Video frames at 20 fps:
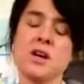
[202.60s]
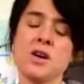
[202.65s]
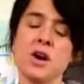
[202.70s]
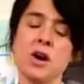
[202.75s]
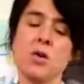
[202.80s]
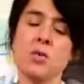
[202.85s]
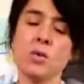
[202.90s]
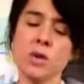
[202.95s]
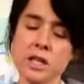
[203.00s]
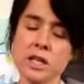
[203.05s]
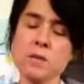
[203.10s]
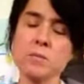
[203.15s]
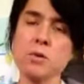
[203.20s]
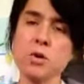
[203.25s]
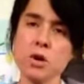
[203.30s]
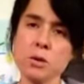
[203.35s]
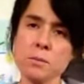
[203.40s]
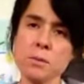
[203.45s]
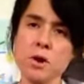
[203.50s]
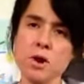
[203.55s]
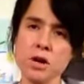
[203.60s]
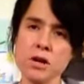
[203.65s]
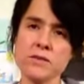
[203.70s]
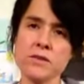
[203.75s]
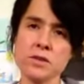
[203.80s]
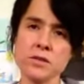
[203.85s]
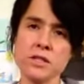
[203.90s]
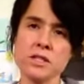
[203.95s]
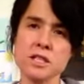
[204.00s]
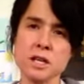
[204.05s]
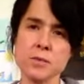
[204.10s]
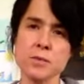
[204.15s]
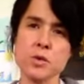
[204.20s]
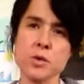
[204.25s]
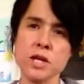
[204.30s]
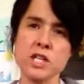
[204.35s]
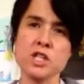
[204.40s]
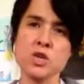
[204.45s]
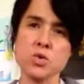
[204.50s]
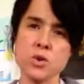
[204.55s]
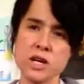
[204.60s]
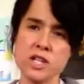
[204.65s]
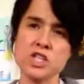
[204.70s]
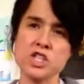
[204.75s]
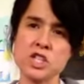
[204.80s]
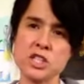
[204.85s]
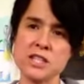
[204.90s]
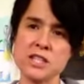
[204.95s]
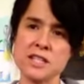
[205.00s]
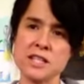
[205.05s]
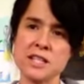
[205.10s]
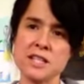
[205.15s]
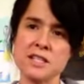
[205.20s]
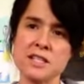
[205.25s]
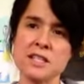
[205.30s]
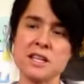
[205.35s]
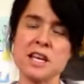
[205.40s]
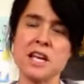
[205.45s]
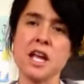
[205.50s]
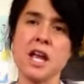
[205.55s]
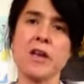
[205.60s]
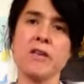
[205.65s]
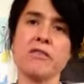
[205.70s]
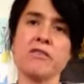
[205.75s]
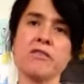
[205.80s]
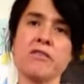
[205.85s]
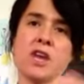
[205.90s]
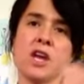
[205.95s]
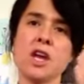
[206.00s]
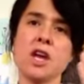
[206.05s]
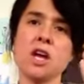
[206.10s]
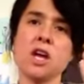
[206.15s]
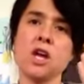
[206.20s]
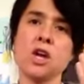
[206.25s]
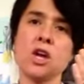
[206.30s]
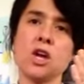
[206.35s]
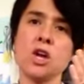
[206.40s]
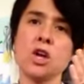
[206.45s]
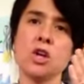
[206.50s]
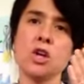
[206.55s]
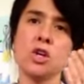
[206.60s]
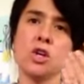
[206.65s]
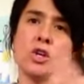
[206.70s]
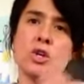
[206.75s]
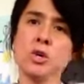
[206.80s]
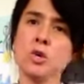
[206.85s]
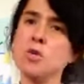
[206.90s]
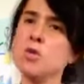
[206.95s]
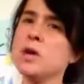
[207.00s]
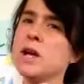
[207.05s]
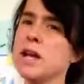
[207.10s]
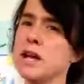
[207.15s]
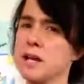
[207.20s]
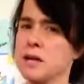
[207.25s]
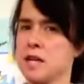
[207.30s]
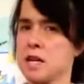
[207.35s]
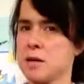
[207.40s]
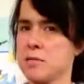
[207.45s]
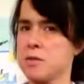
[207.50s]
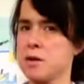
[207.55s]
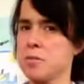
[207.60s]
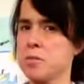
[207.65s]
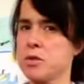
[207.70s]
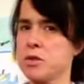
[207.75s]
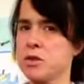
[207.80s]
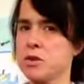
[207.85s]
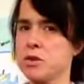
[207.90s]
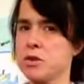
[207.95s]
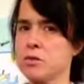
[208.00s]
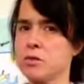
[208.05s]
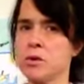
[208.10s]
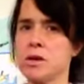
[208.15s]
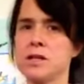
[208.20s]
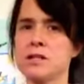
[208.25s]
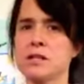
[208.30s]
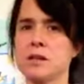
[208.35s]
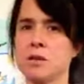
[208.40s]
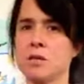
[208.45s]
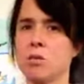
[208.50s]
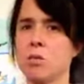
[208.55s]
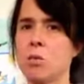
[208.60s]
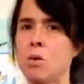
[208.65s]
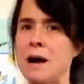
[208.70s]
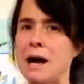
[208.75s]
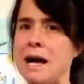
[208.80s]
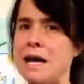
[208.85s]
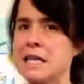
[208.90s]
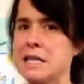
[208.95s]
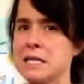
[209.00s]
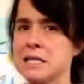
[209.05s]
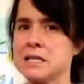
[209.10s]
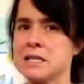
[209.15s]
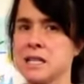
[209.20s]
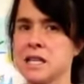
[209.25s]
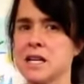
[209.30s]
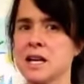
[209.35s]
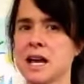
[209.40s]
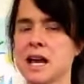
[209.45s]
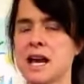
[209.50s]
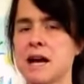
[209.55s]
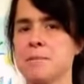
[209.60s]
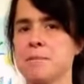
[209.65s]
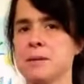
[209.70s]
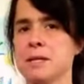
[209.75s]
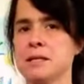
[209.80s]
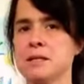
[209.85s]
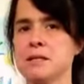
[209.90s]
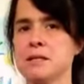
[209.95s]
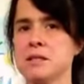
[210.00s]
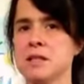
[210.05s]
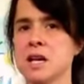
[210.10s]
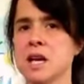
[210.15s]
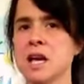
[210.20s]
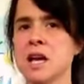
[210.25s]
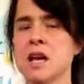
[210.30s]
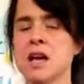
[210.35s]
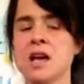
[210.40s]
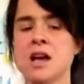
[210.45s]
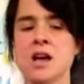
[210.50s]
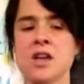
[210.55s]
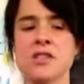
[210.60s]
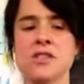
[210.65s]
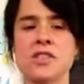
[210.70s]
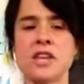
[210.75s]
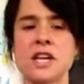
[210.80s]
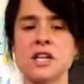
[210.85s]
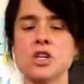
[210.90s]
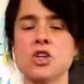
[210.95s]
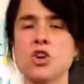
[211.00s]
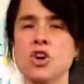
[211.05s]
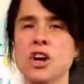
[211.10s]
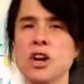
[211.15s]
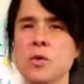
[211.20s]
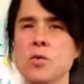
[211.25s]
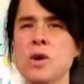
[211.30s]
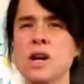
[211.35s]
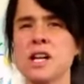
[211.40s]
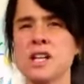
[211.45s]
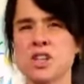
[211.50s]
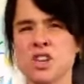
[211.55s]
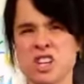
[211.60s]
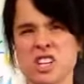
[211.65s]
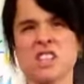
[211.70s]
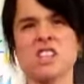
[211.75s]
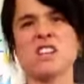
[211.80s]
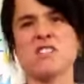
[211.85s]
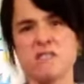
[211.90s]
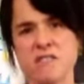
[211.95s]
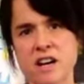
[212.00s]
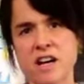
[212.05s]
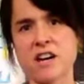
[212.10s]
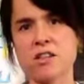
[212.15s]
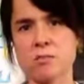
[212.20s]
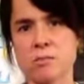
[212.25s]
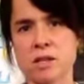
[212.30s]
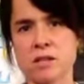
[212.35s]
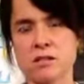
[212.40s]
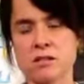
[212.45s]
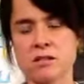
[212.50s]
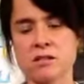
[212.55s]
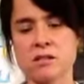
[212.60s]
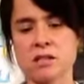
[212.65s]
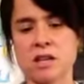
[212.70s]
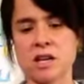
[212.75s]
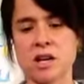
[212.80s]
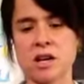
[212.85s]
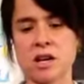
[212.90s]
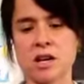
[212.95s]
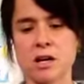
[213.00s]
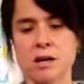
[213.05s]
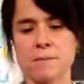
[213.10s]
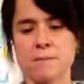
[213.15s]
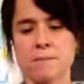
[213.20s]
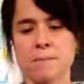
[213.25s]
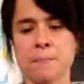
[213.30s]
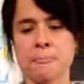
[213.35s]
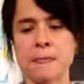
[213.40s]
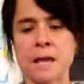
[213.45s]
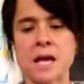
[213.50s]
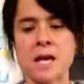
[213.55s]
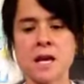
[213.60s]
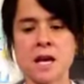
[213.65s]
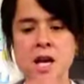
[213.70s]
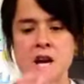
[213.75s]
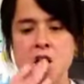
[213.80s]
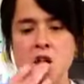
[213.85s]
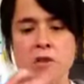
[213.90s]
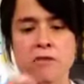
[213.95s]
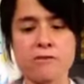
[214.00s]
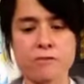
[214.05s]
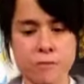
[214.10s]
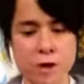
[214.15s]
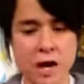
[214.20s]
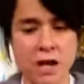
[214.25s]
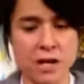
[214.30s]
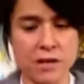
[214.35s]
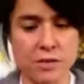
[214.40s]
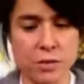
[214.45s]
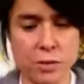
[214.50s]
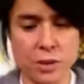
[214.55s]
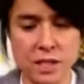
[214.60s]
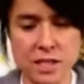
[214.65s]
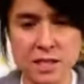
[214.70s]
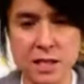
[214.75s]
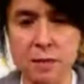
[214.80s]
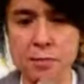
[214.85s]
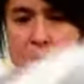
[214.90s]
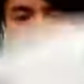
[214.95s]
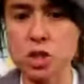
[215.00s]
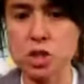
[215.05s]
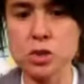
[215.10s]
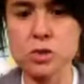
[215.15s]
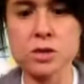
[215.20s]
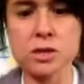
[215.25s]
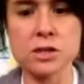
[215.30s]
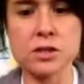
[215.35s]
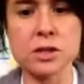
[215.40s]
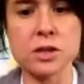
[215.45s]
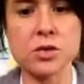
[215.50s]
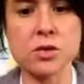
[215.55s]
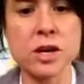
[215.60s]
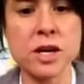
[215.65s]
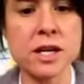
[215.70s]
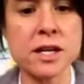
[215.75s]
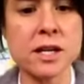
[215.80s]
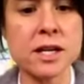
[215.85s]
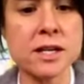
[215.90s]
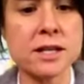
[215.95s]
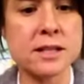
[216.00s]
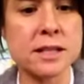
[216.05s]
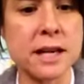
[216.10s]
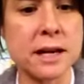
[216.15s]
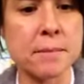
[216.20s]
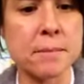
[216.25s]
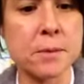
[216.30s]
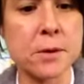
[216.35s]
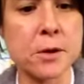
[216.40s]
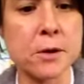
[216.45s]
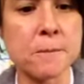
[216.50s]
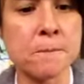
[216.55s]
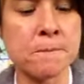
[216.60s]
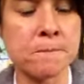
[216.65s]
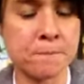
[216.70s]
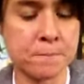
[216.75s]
a really important part of using WH questions is if you can't come up with a good reason why this thing happens, then you're going to want to look at the environment. I'll give you an example. She uses a great example.